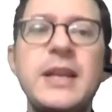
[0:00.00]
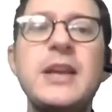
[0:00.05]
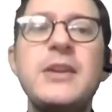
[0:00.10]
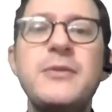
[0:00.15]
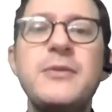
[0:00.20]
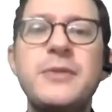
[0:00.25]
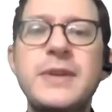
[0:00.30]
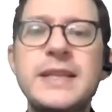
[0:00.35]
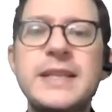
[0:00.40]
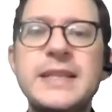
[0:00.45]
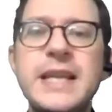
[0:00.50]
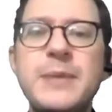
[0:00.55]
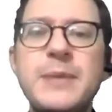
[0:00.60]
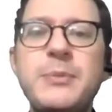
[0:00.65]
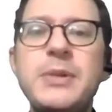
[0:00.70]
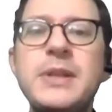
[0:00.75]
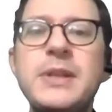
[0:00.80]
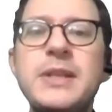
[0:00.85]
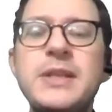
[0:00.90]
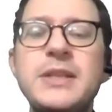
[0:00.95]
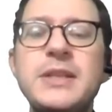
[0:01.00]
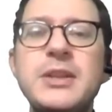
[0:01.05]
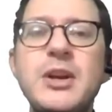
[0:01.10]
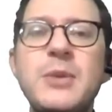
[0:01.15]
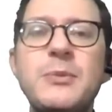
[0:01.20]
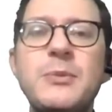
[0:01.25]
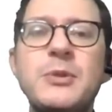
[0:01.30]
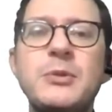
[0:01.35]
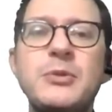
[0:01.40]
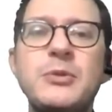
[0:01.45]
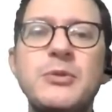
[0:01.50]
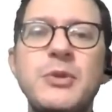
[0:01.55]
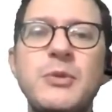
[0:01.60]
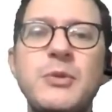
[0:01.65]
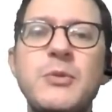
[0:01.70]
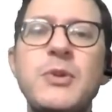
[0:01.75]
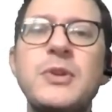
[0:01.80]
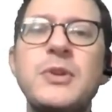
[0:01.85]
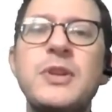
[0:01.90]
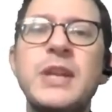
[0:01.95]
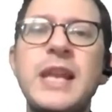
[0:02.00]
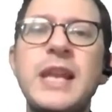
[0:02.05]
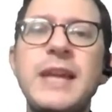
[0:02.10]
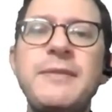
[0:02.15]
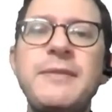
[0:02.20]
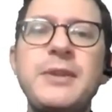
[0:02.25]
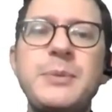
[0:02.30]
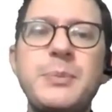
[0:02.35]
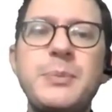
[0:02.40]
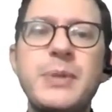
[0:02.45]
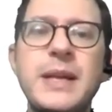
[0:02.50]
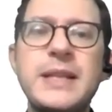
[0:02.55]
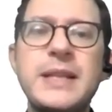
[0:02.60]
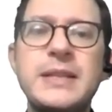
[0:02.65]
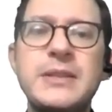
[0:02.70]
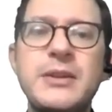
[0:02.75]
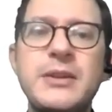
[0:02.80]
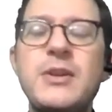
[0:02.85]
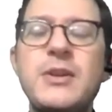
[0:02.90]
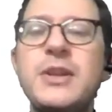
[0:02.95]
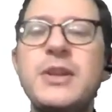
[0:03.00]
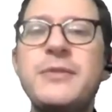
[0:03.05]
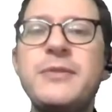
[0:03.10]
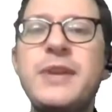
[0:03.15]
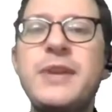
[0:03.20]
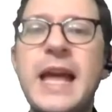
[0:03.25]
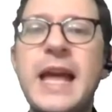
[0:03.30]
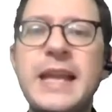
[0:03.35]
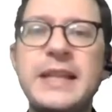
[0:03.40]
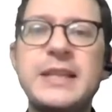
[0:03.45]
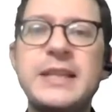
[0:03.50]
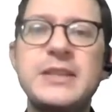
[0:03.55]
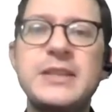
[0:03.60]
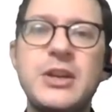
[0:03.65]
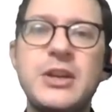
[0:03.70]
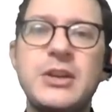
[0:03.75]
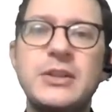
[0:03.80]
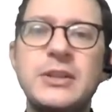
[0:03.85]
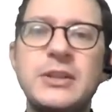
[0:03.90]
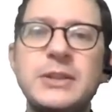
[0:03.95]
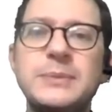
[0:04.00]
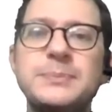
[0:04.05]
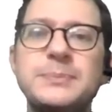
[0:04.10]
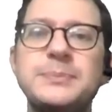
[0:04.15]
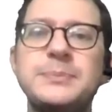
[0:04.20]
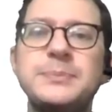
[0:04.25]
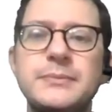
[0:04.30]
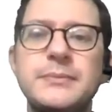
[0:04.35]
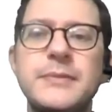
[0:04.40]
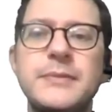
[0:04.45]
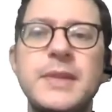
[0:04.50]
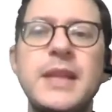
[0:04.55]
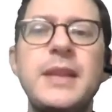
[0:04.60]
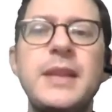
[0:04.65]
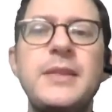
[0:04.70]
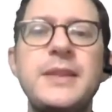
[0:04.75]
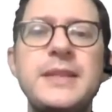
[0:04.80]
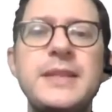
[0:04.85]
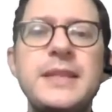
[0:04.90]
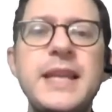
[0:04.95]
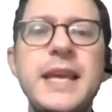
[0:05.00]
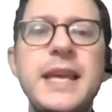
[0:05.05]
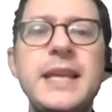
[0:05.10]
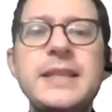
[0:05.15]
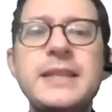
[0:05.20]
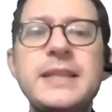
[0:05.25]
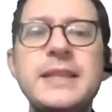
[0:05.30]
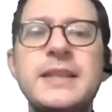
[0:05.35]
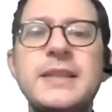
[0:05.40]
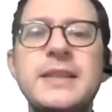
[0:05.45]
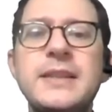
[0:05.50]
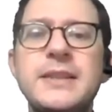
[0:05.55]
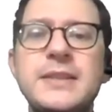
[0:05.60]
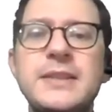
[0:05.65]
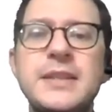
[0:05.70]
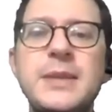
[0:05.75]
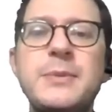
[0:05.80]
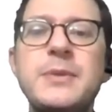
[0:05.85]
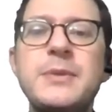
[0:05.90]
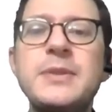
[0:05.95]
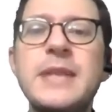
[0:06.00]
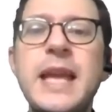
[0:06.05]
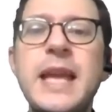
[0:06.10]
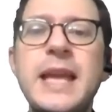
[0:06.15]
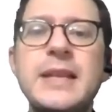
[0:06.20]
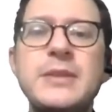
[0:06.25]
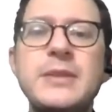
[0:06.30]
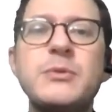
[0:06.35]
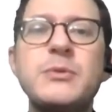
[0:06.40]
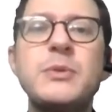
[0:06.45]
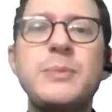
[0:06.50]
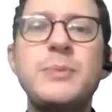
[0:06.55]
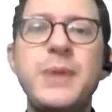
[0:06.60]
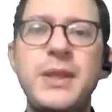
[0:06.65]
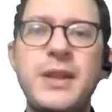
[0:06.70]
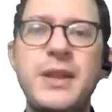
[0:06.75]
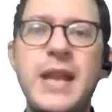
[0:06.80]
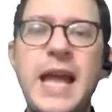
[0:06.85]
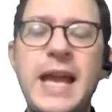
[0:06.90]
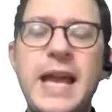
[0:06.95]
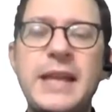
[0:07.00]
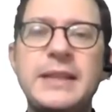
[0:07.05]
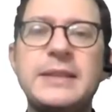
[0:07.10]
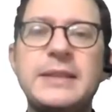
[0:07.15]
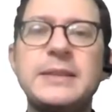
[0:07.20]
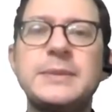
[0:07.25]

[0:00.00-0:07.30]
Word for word: For example, it is common to reward a lever press only if a light is on. In this case, the stimulus S would be the light.